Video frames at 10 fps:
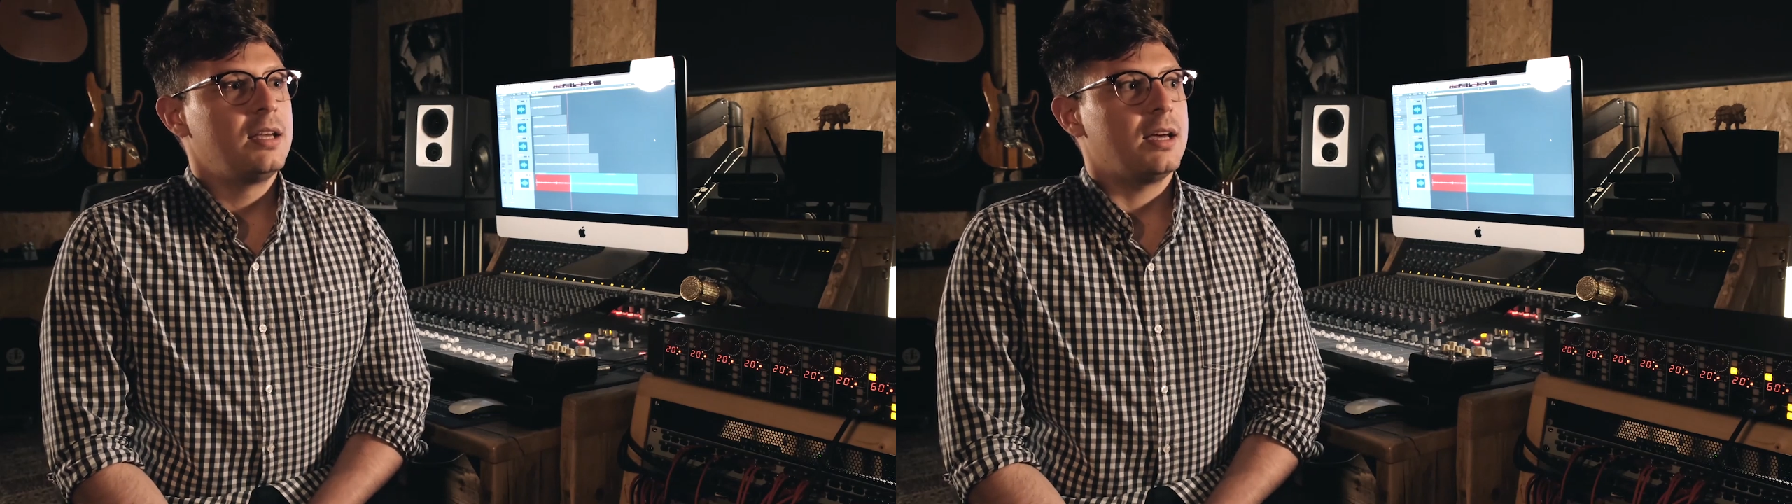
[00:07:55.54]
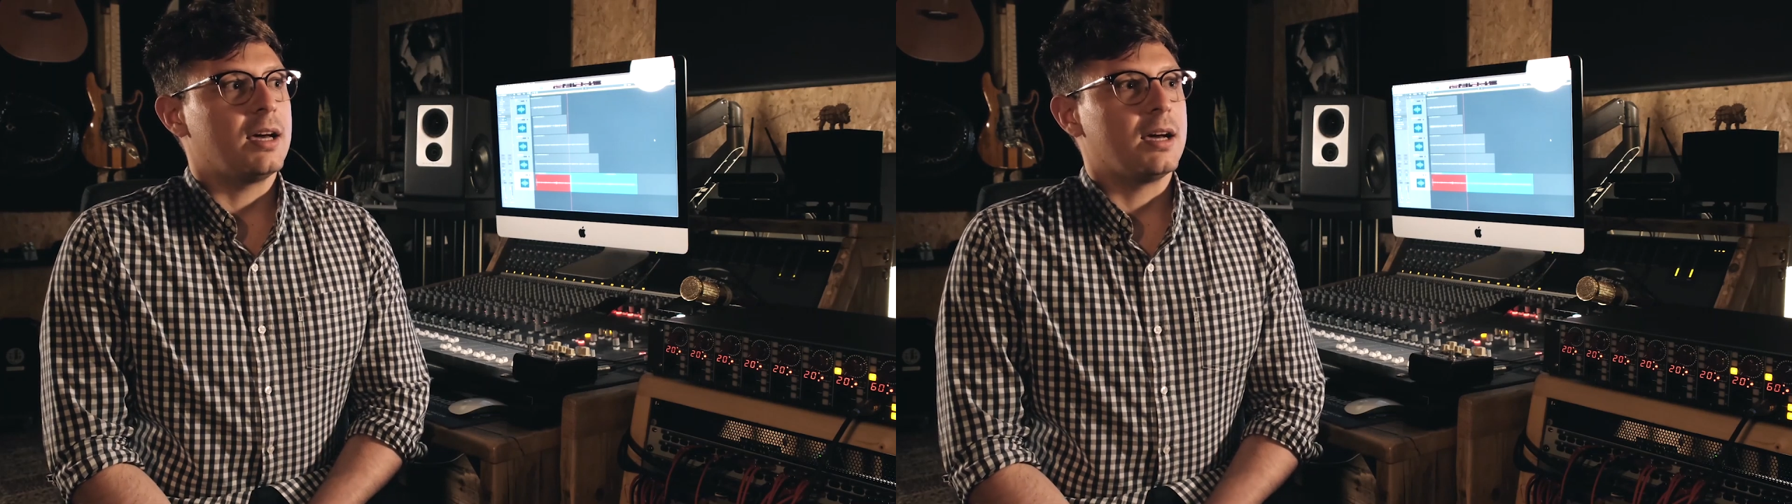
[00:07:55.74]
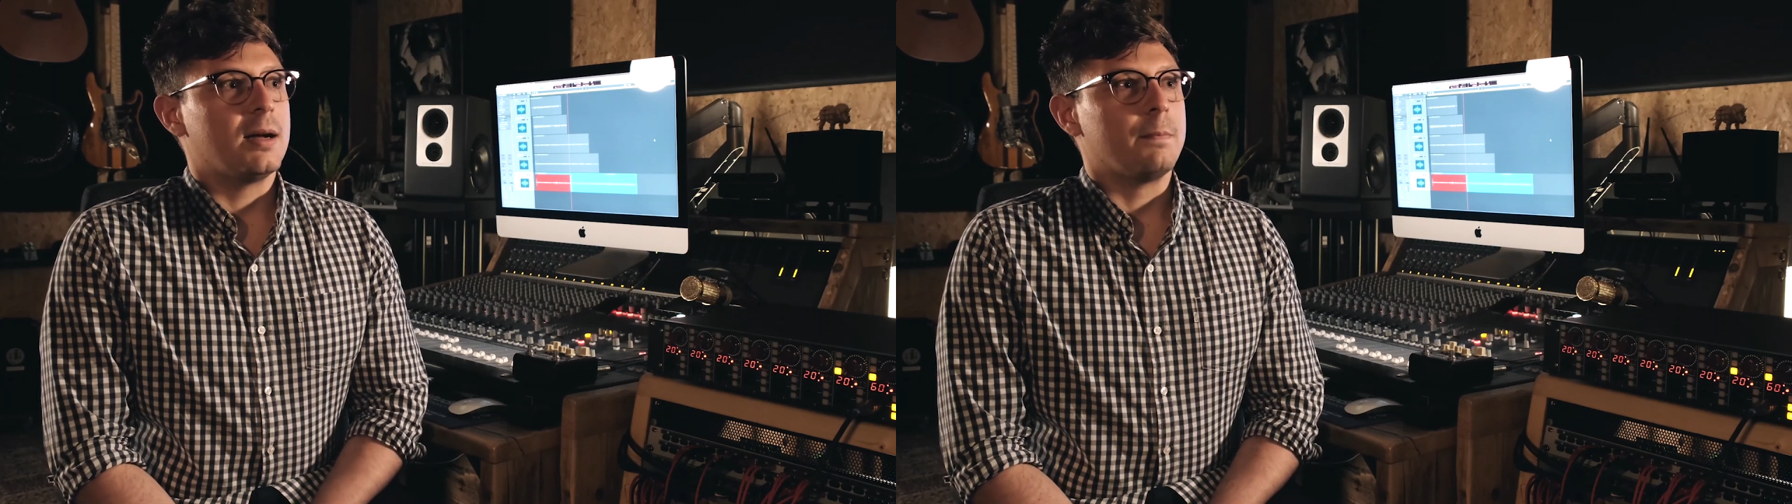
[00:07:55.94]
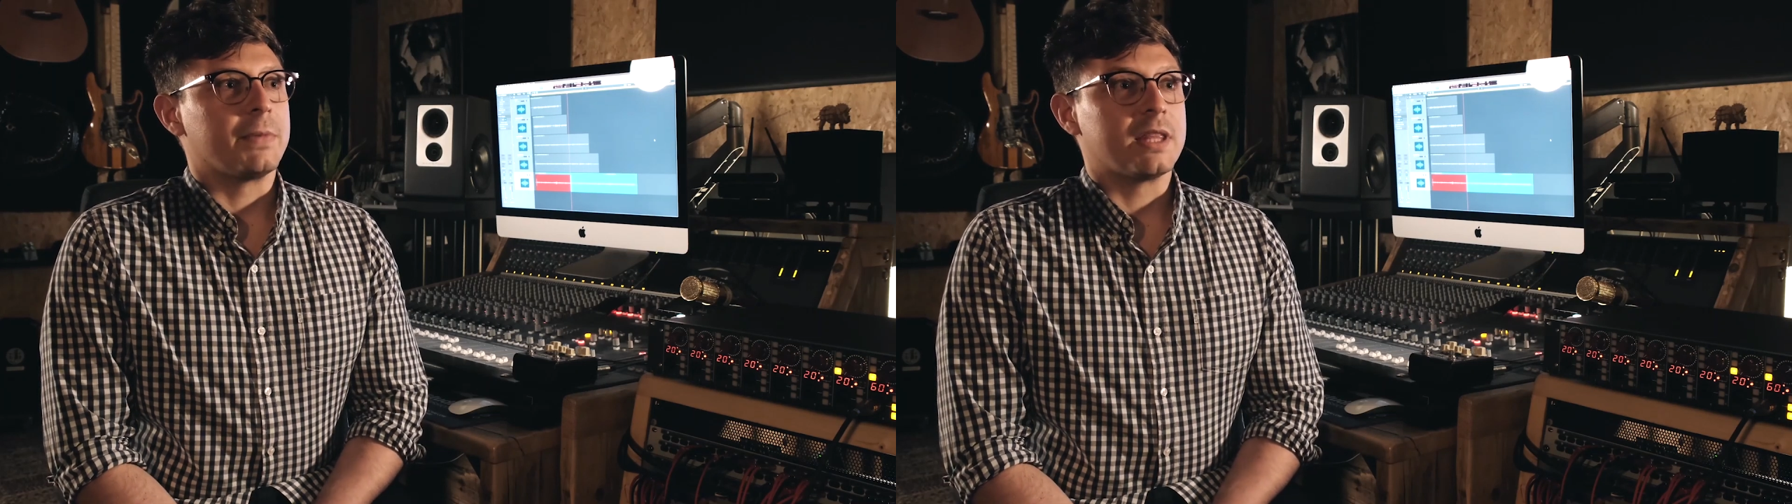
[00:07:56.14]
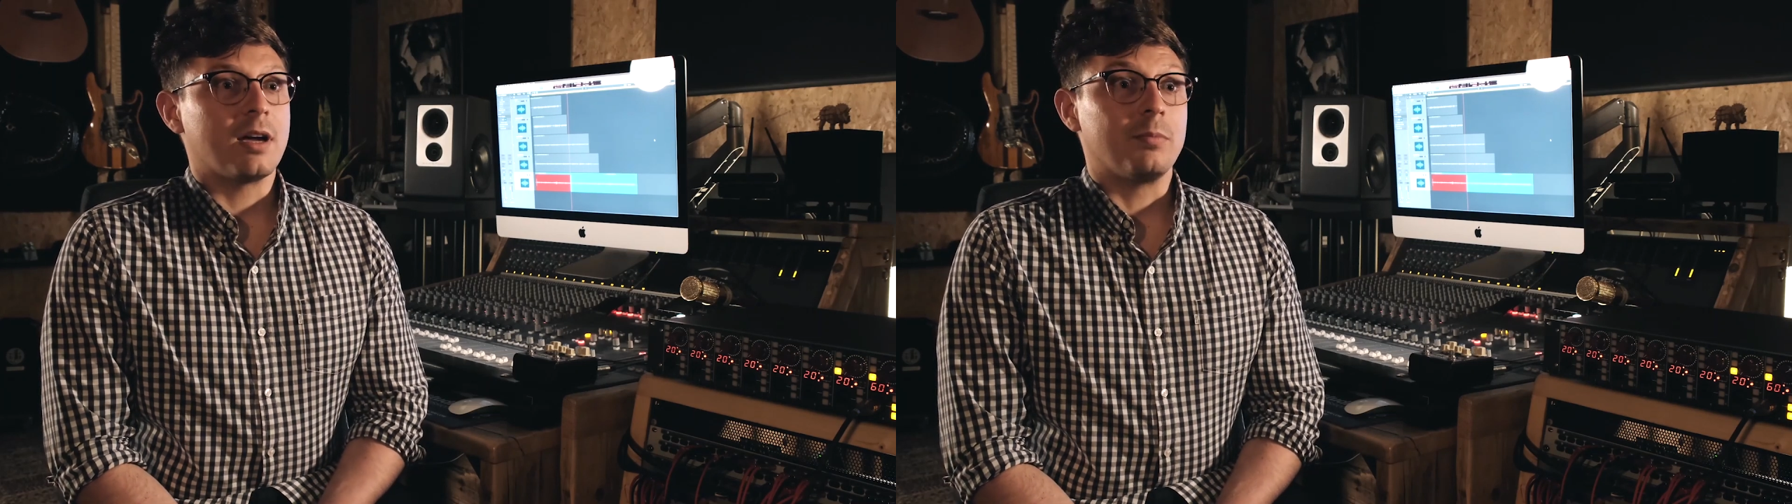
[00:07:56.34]
then
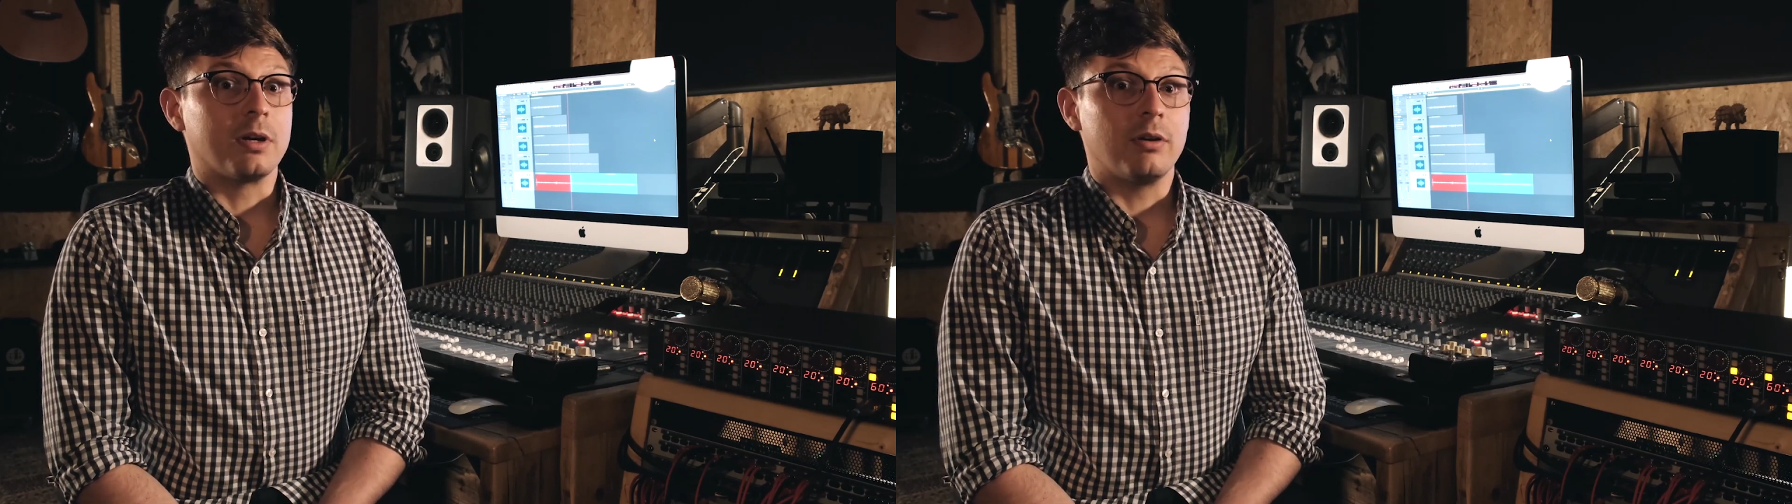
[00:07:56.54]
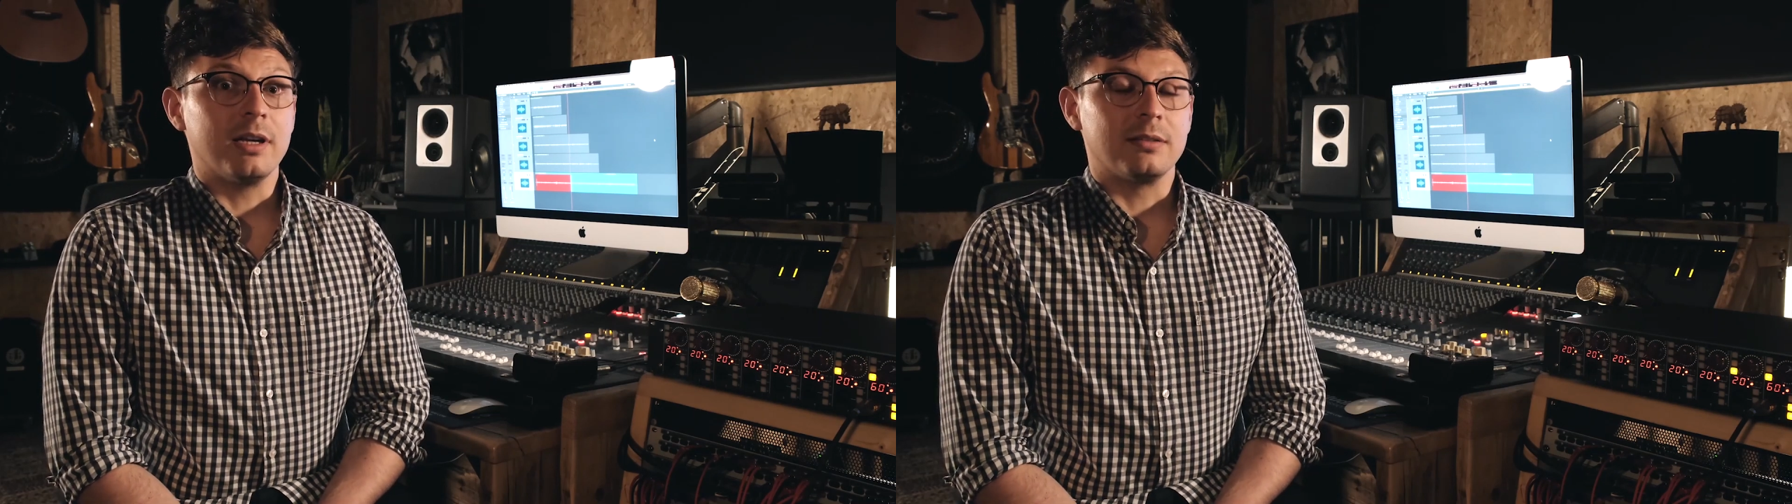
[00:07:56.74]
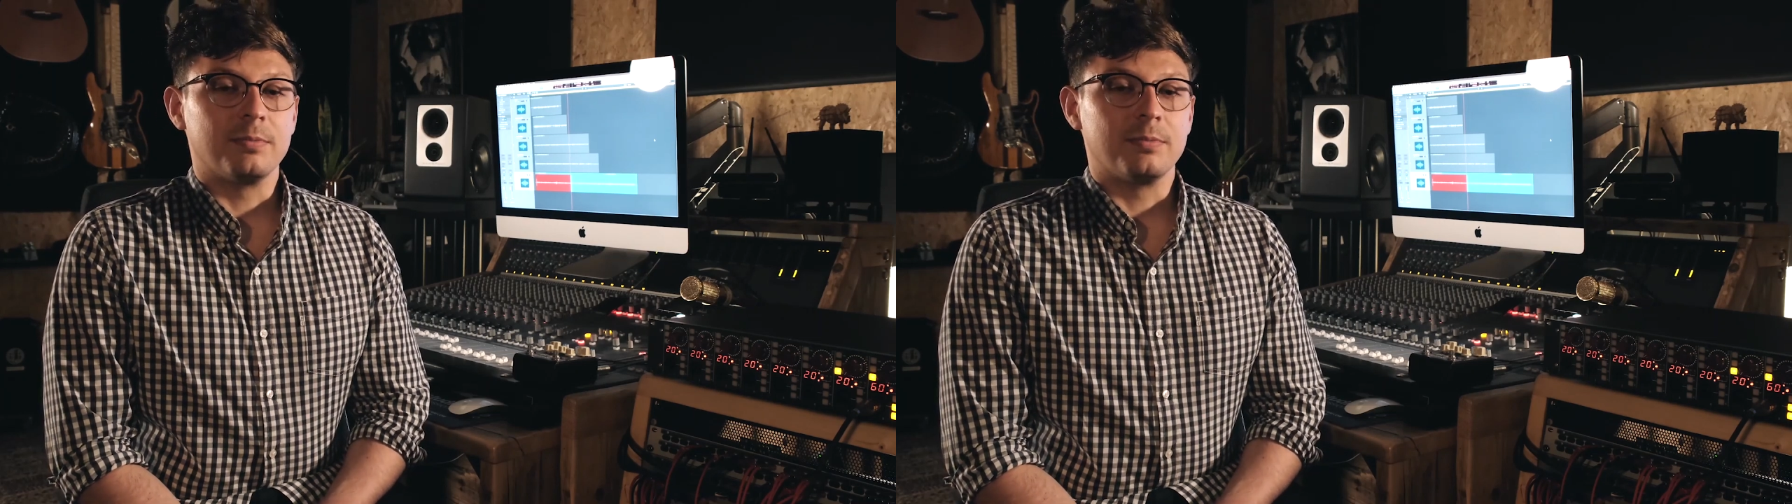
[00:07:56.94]
that would be great,